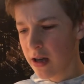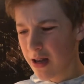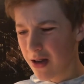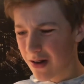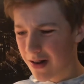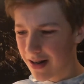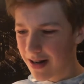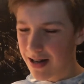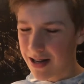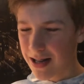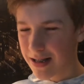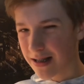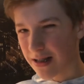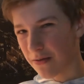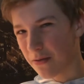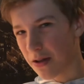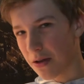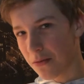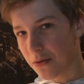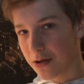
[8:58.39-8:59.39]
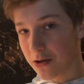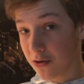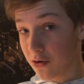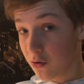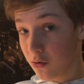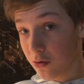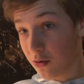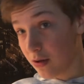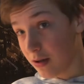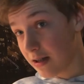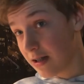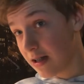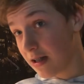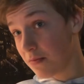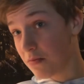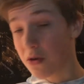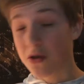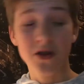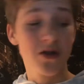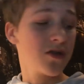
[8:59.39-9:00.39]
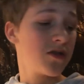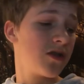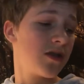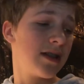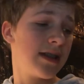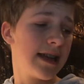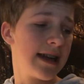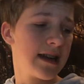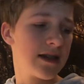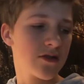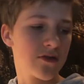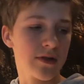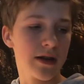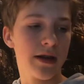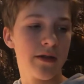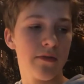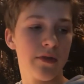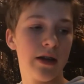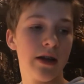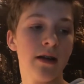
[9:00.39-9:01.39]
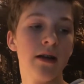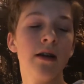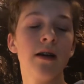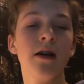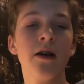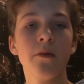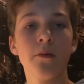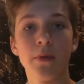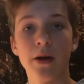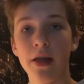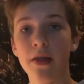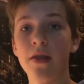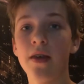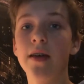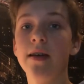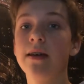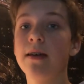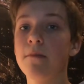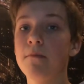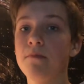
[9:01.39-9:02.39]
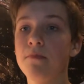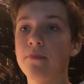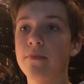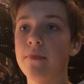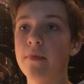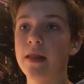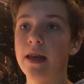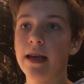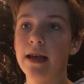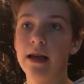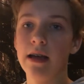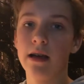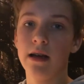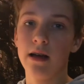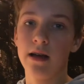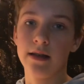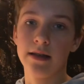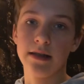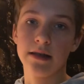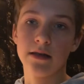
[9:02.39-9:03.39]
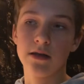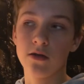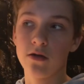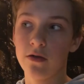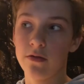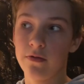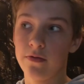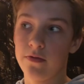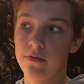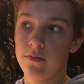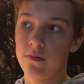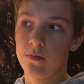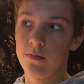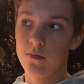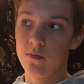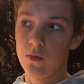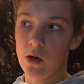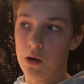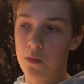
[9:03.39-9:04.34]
You can ask if that was due to the team or due to their driving, but I think they deserve, well,